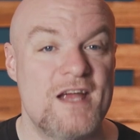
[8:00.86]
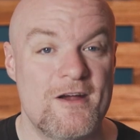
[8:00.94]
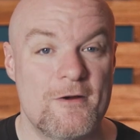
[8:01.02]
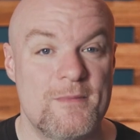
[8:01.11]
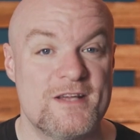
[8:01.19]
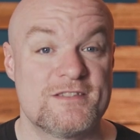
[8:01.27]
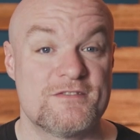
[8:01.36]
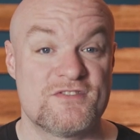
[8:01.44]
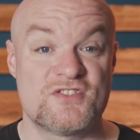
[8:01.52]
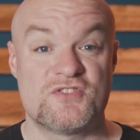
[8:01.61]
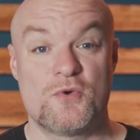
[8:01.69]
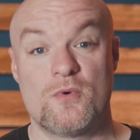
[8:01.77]
terabytes of
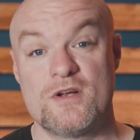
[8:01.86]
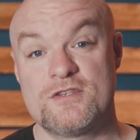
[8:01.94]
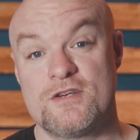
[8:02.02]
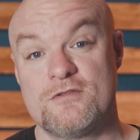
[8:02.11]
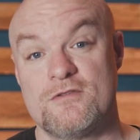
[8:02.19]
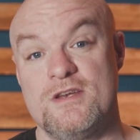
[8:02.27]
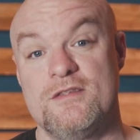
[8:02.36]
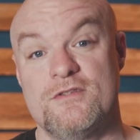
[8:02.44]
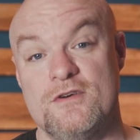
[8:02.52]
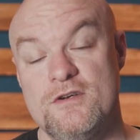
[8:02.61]
storage underneath the